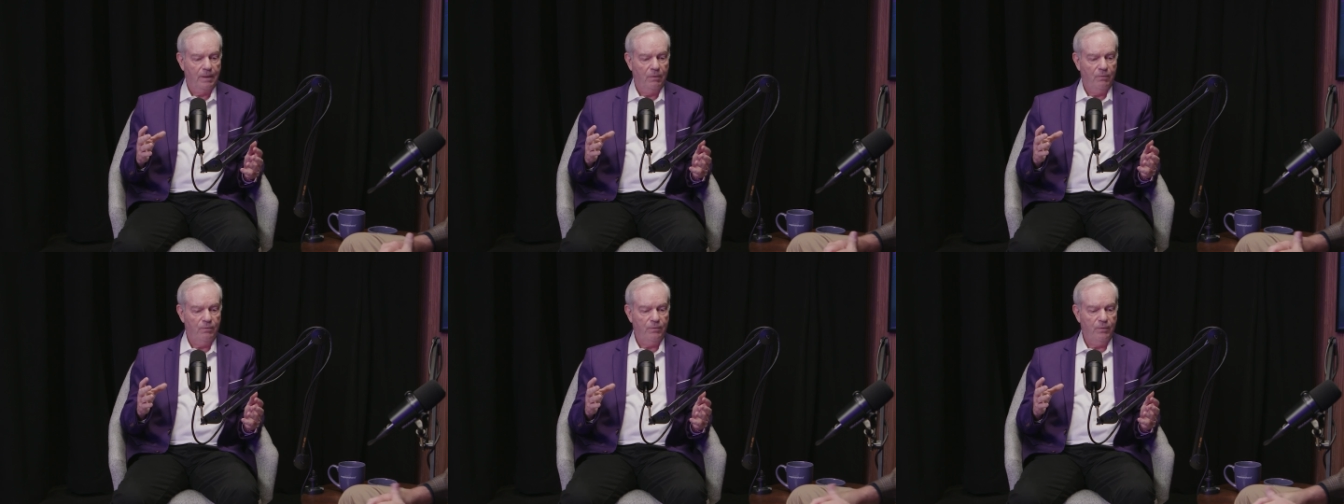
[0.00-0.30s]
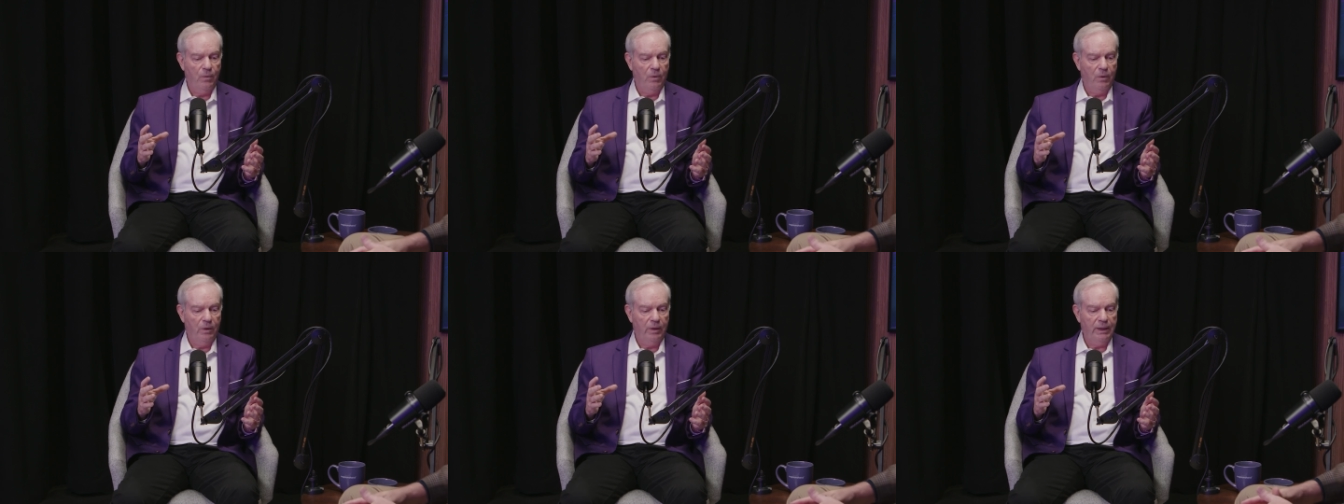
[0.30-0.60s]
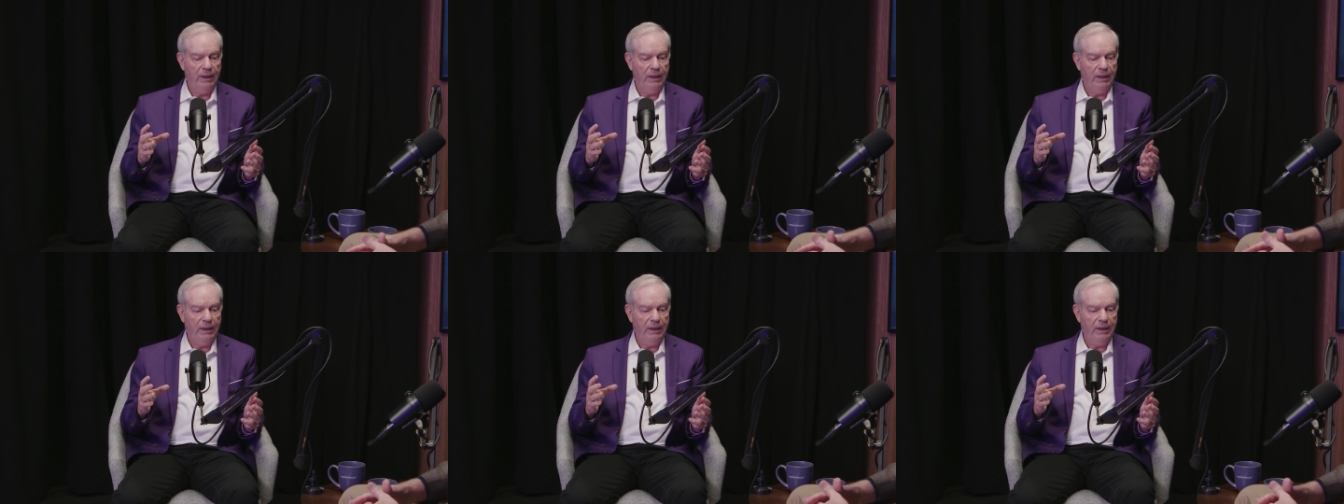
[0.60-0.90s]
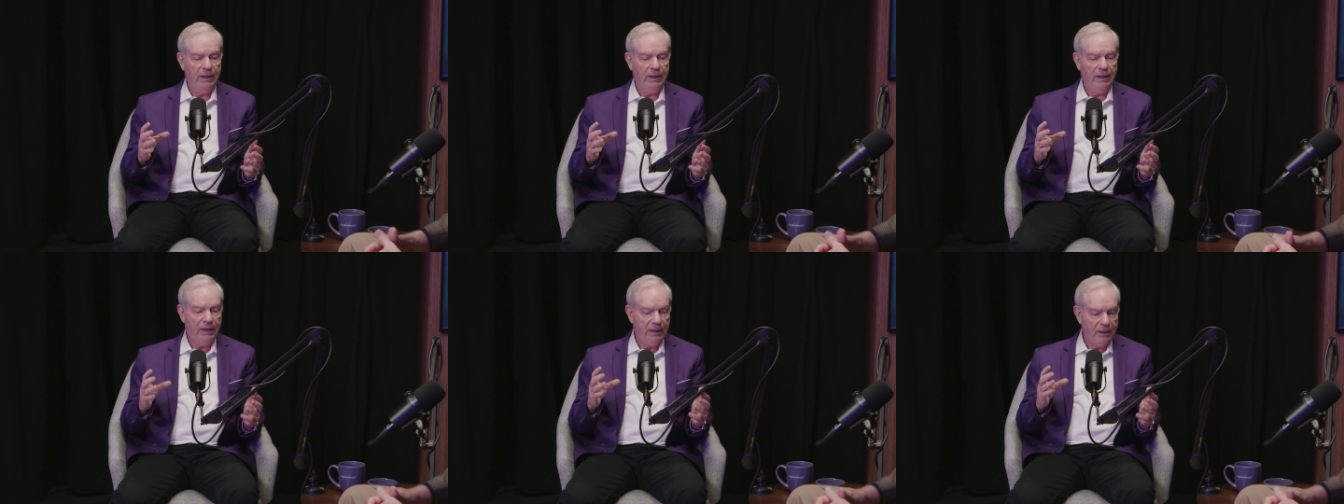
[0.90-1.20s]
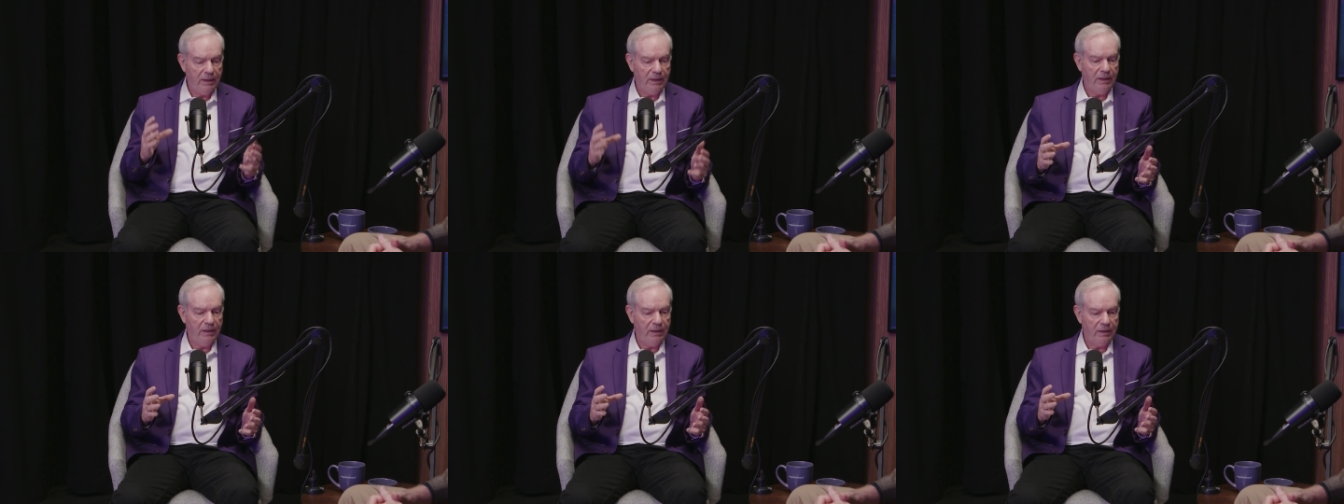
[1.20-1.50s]
for
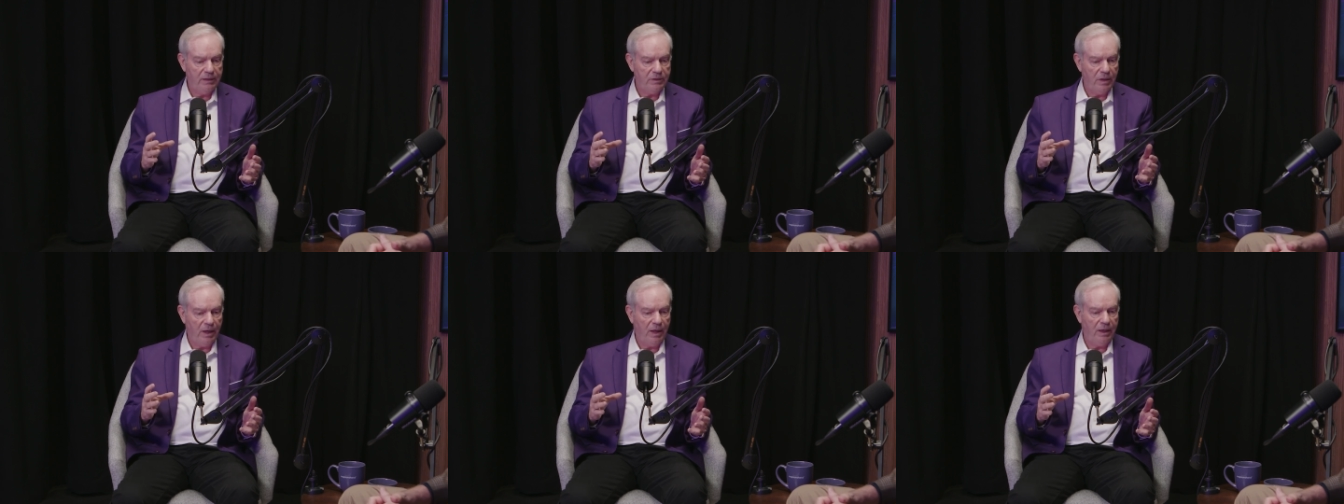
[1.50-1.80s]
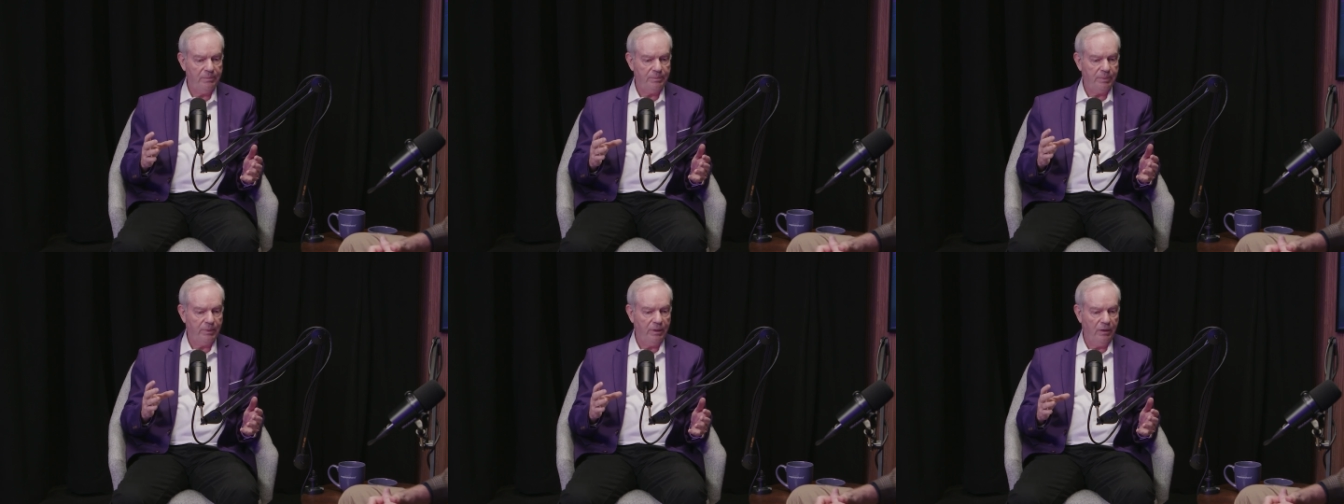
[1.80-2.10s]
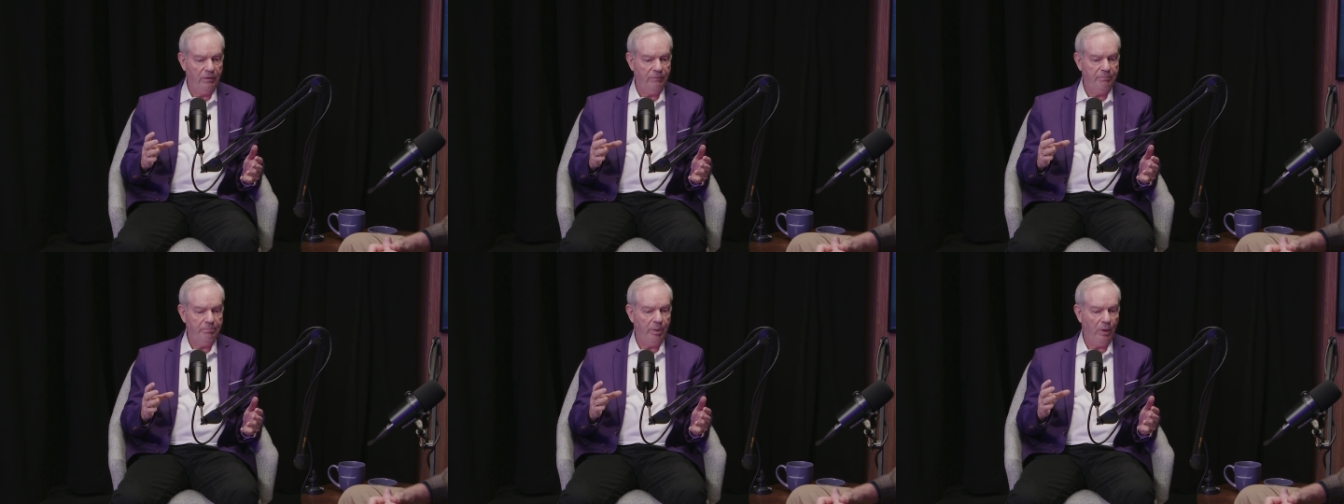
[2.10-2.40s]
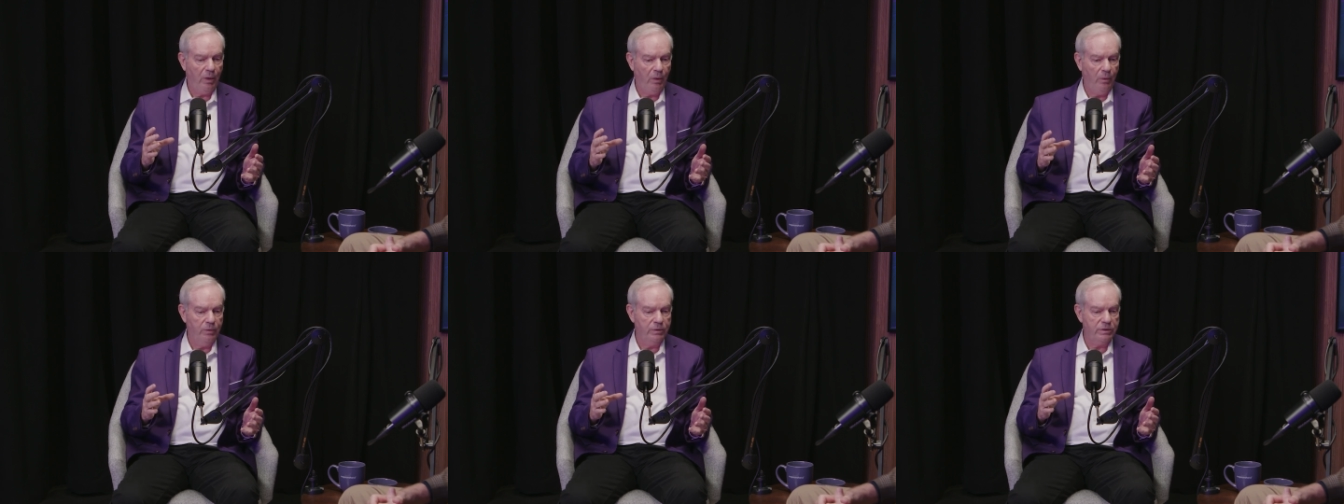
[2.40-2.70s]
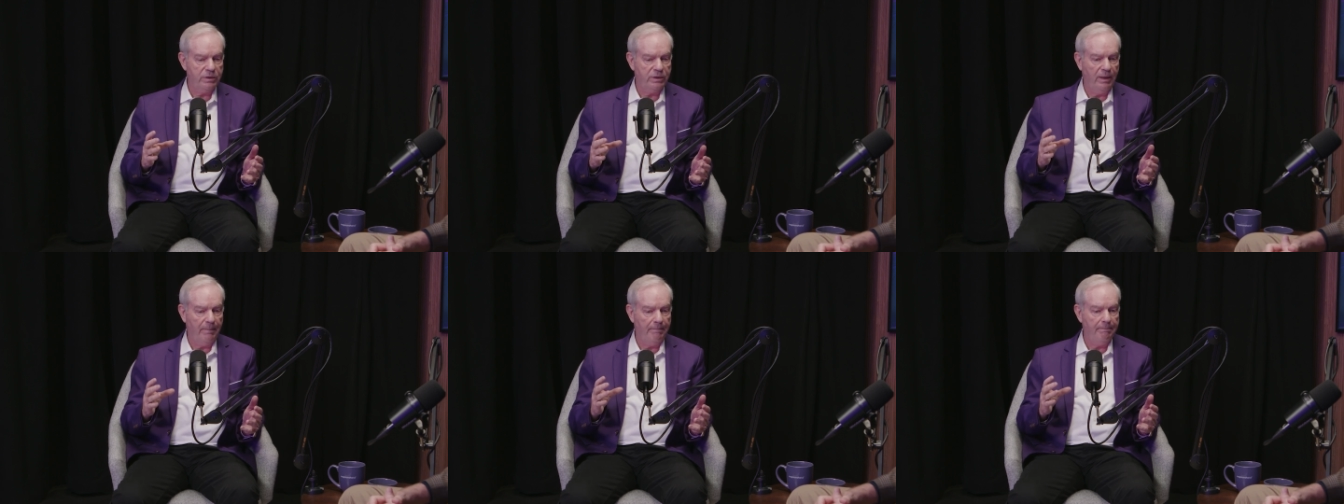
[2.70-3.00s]
any type of
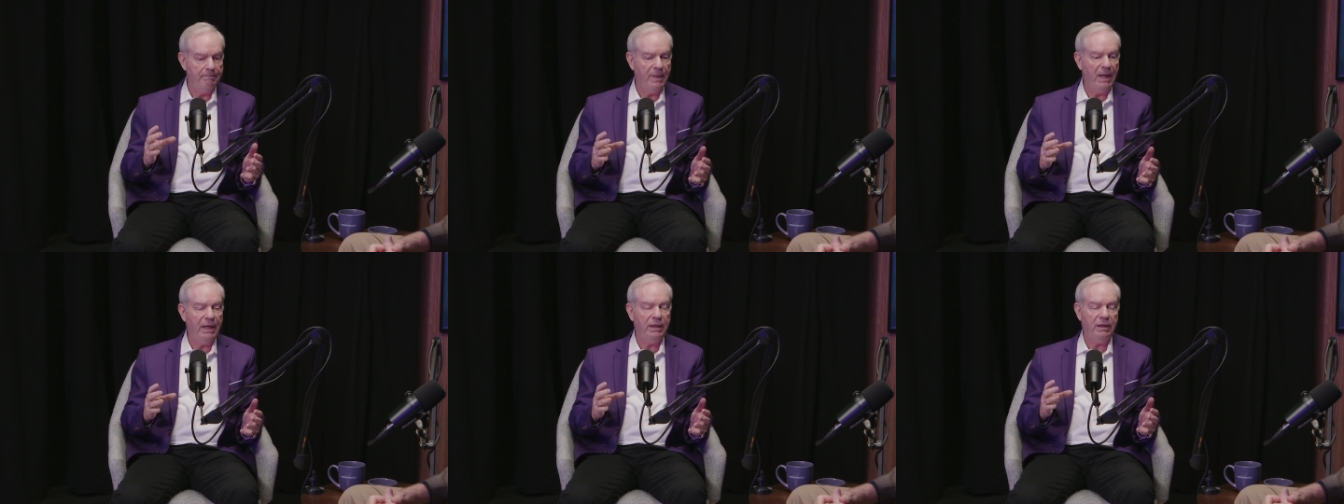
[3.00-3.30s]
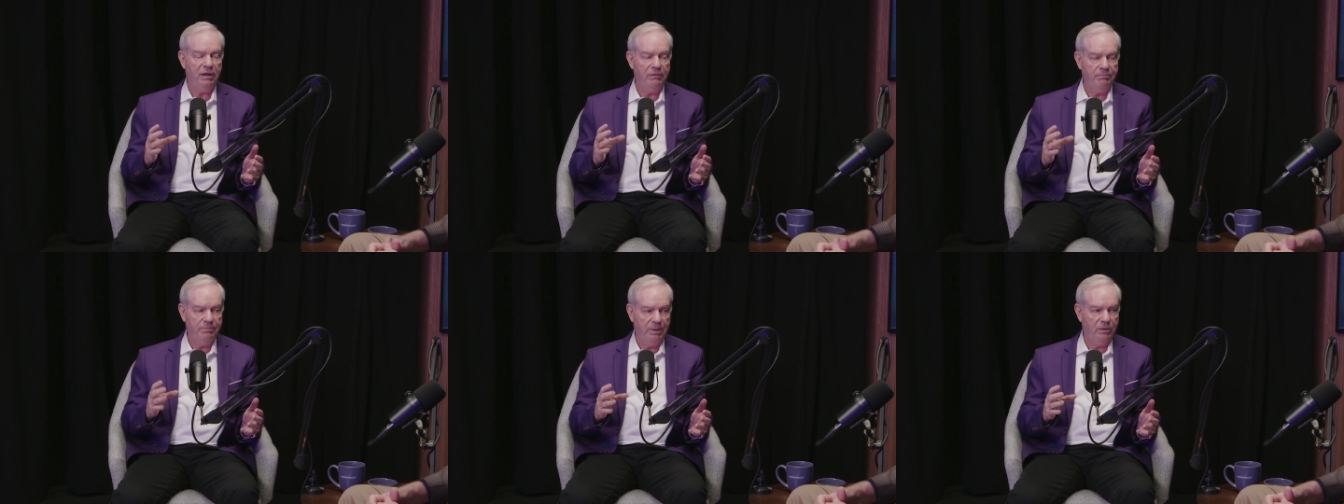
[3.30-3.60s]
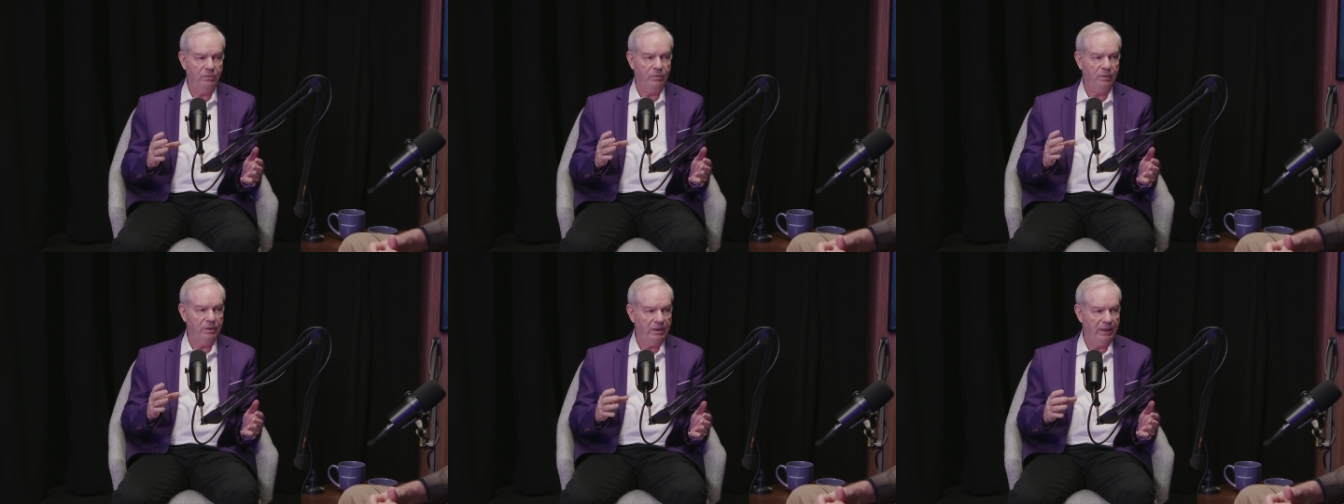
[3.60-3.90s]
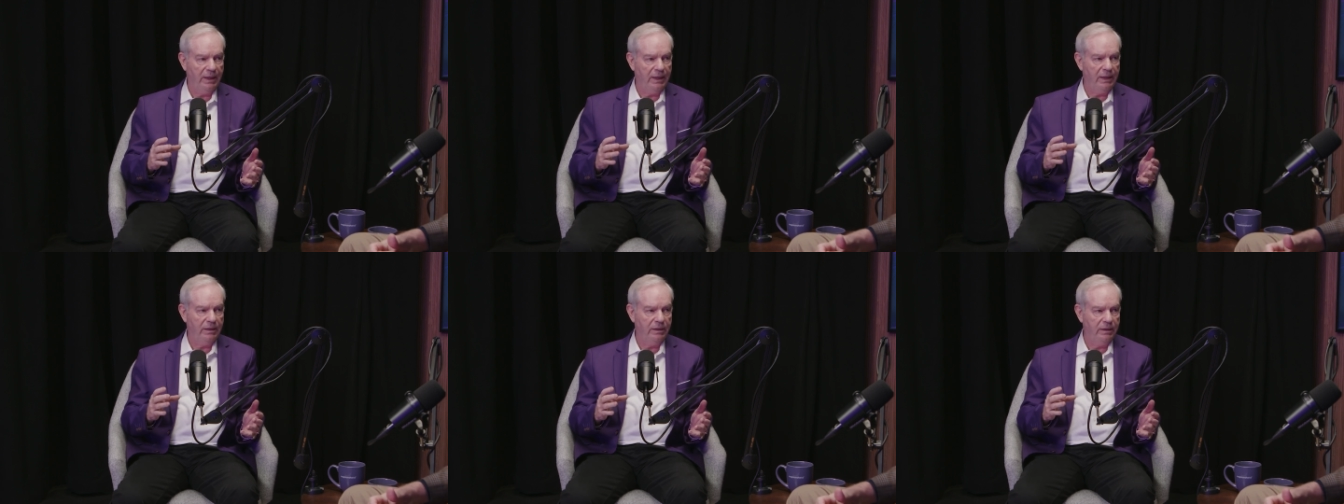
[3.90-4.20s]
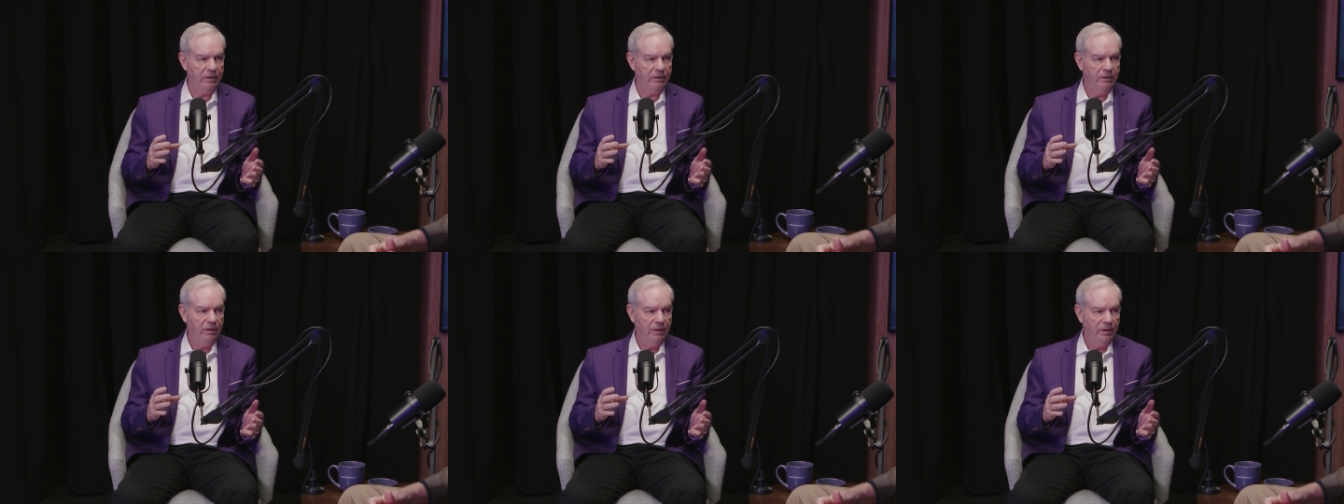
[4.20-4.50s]
post that might have been
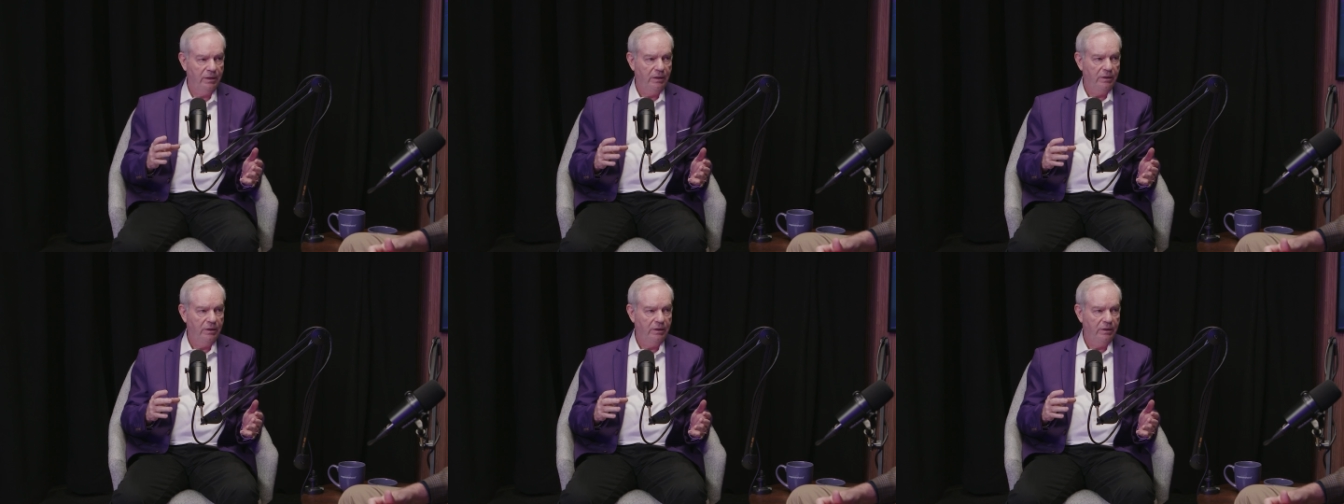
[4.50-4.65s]
related